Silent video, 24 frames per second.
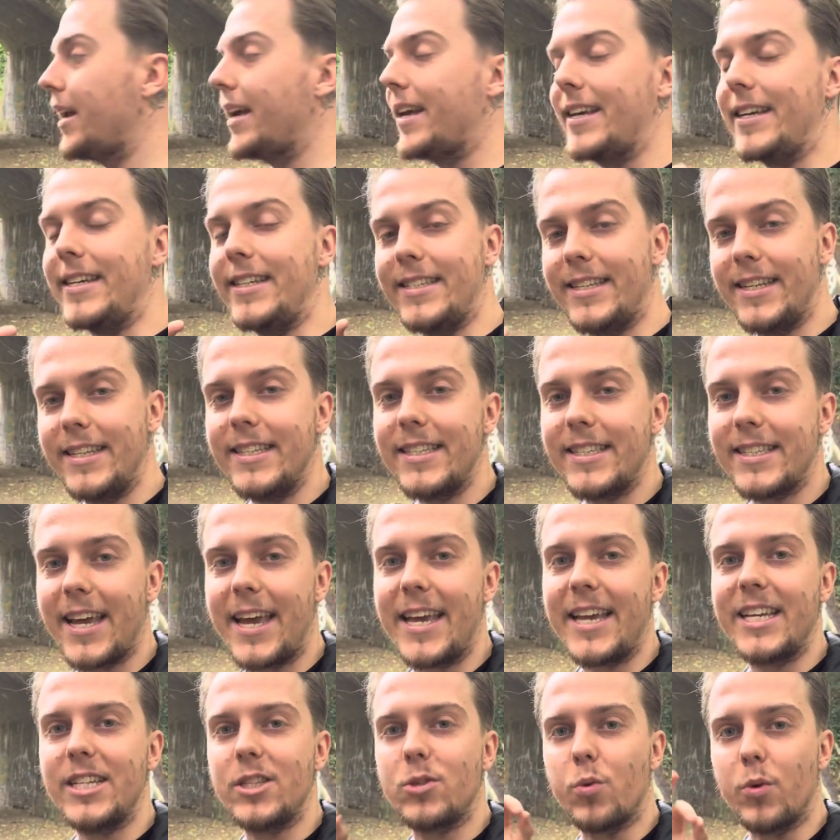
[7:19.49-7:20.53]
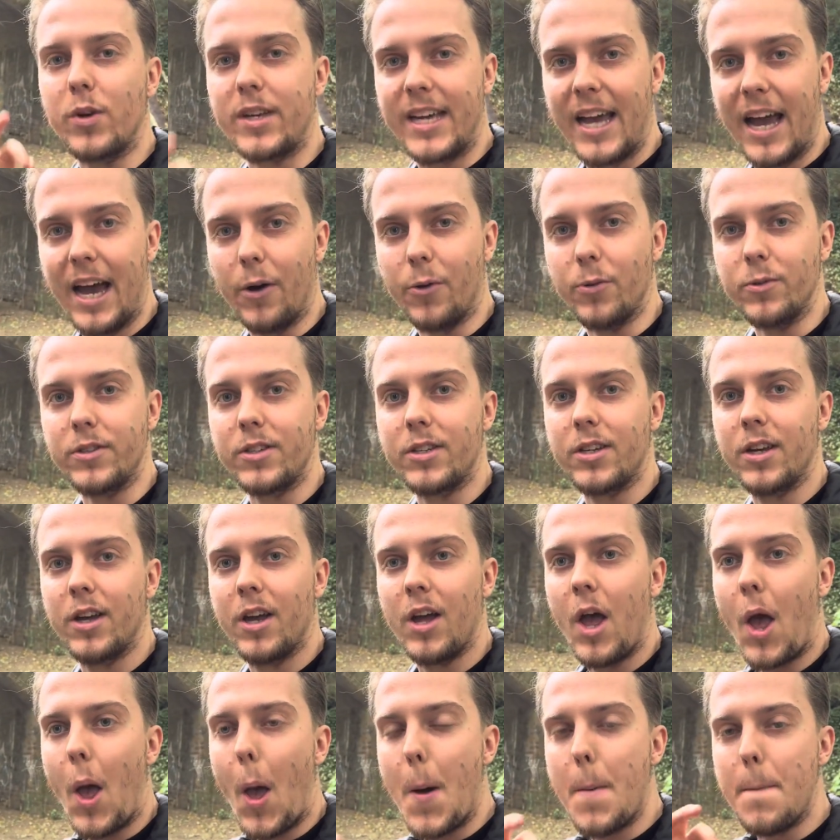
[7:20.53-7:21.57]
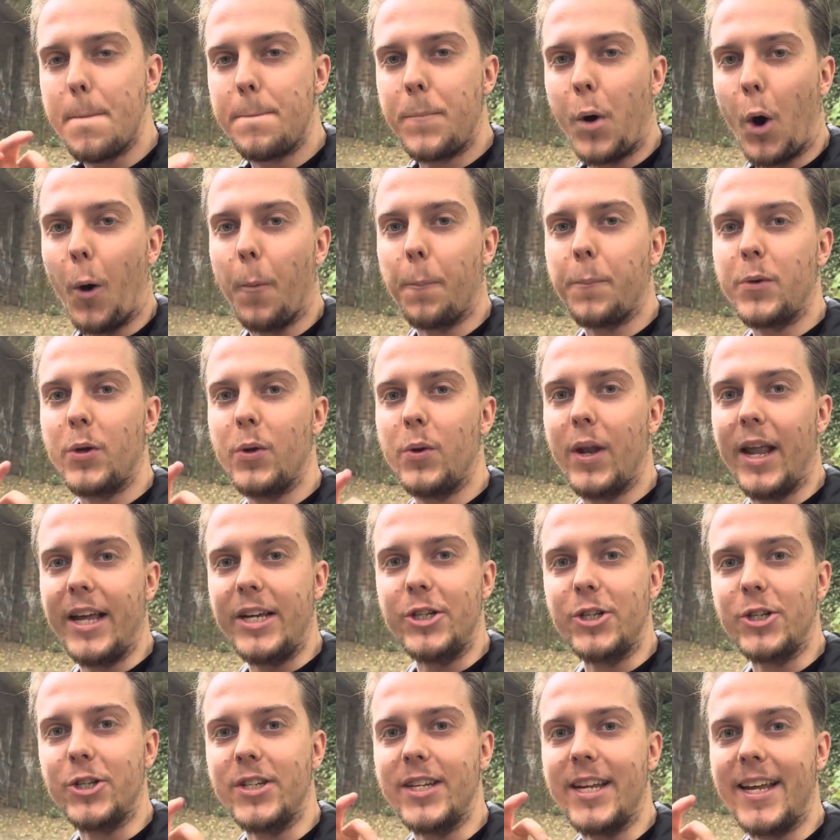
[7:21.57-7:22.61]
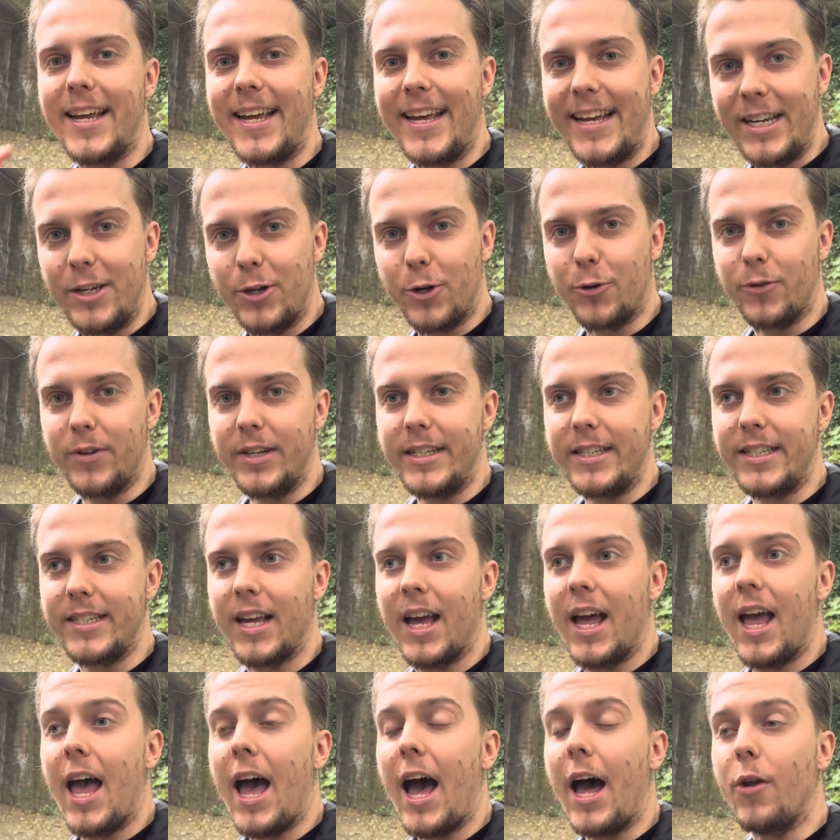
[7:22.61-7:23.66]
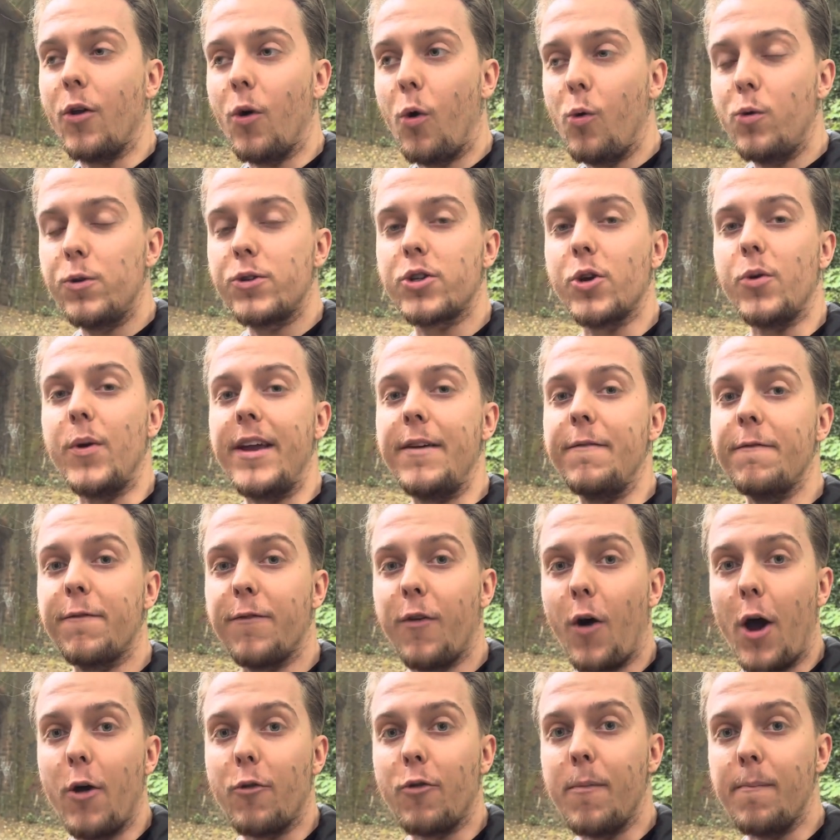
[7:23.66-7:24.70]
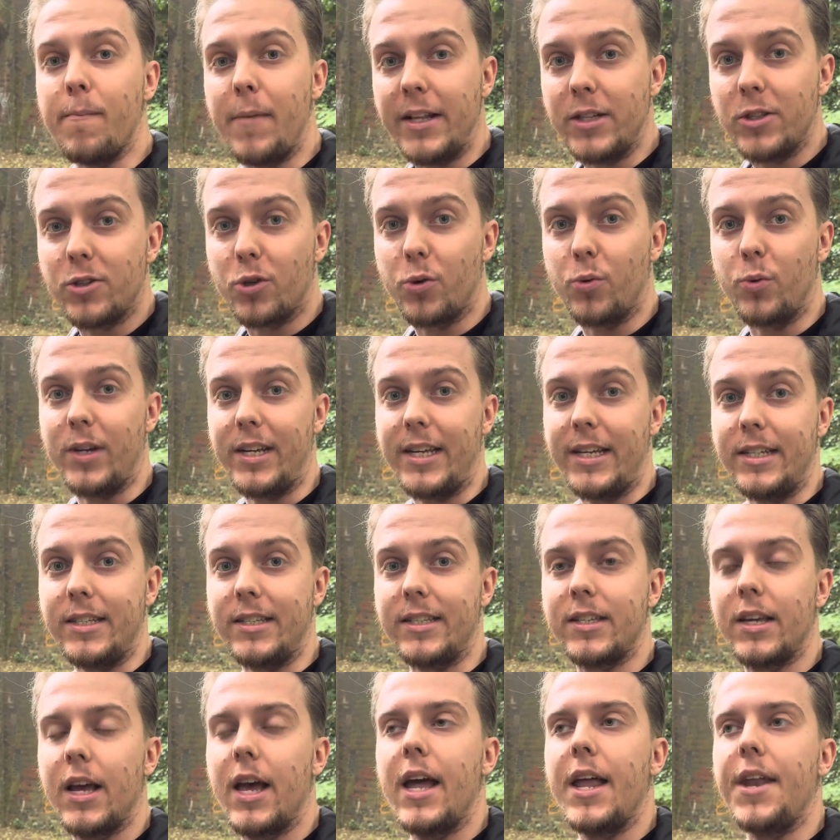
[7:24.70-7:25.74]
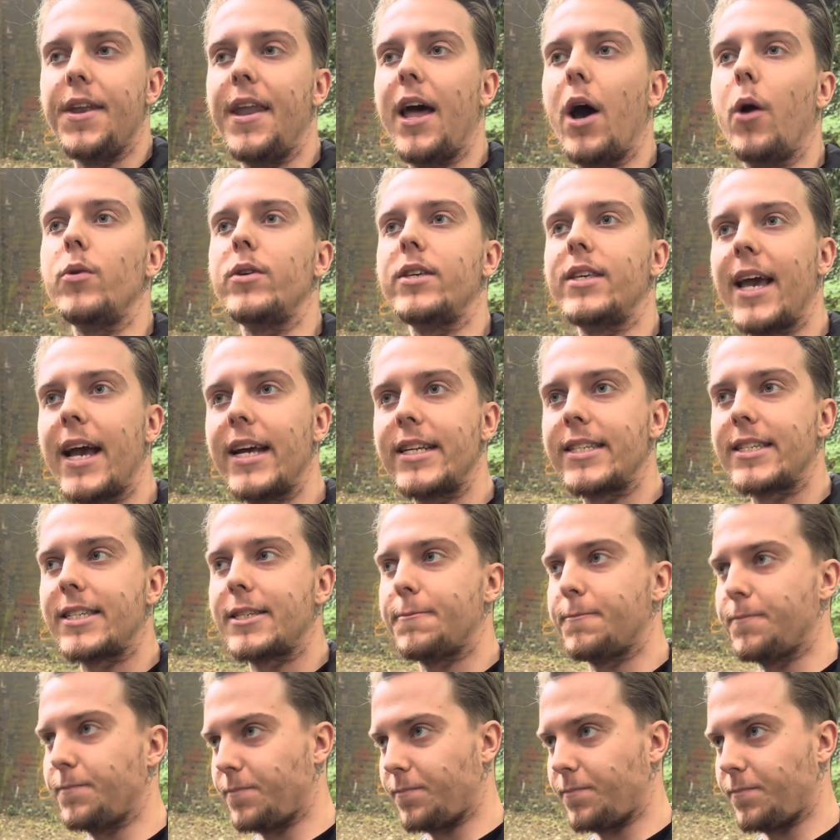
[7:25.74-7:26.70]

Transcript: He didn't take into account population increase and also environmental needs. Now, yes,